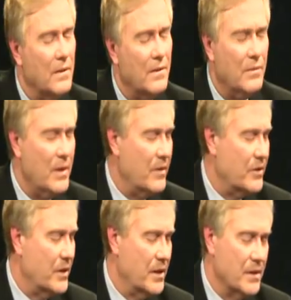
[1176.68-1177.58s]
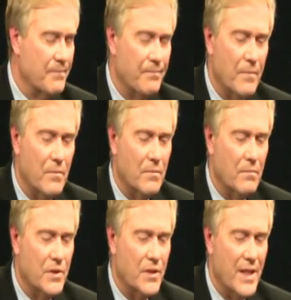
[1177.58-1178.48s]
Let me ask you this.
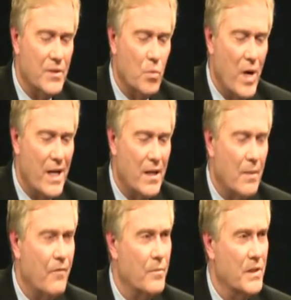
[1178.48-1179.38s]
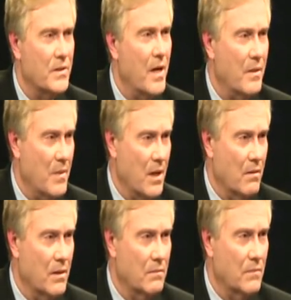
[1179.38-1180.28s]
Besides waking up from this
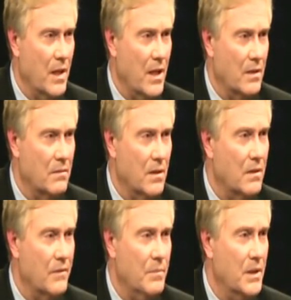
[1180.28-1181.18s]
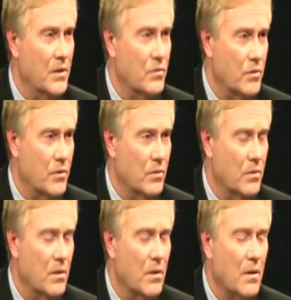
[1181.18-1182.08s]
nightmare and, and none of it being true,
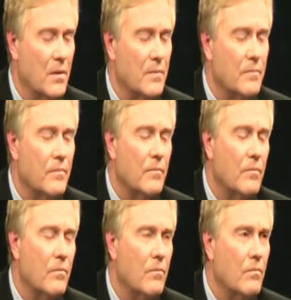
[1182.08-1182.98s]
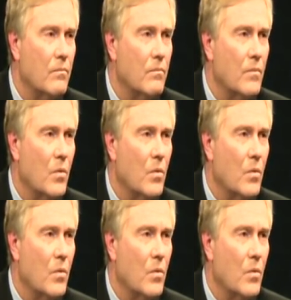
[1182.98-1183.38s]
well, it's all true.